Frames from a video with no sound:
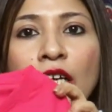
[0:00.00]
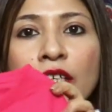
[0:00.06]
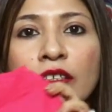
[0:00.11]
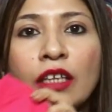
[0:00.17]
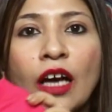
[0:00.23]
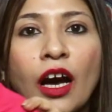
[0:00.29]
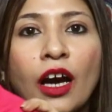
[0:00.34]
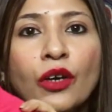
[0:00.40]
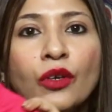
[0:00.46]

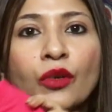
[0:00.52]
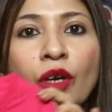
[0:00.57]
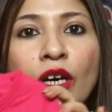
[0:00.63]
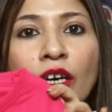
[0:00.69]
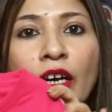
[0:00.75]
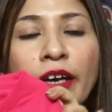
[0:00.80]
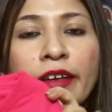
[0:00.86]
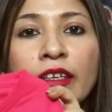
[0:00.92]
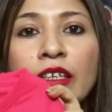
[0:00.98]
Now,
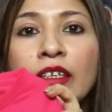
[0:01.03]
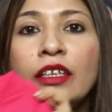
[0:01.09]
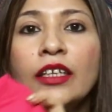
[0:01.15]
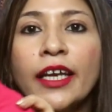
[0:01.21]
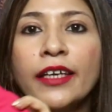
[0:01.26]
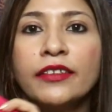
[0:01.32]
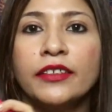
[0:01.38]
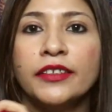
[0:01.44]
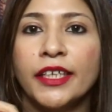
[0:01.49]
I really
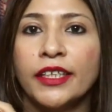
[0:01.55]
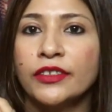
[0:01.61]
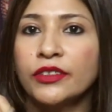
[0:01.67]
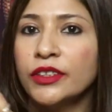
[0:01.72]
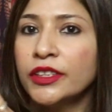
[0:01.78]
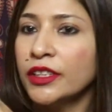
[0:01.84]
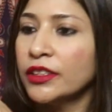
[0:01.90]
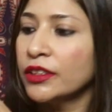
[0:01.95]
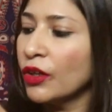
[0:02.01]
like the text
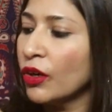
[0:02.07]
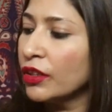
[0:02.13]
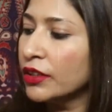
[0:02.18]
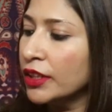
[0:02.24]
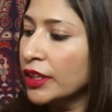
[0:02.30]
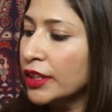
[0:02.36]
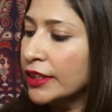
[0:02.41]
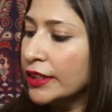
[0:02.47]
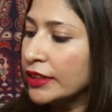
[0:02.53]
written on
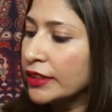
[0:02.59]
it.